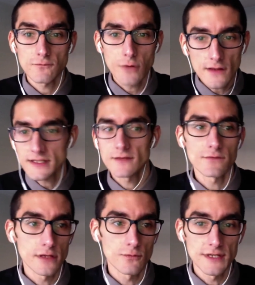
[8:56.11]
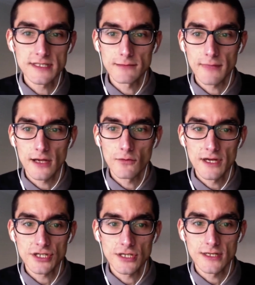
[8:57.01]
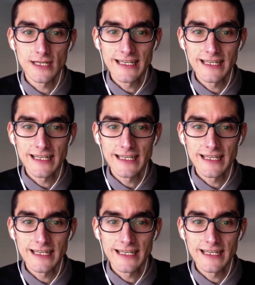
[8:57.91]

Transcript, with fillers: relatively recent migration.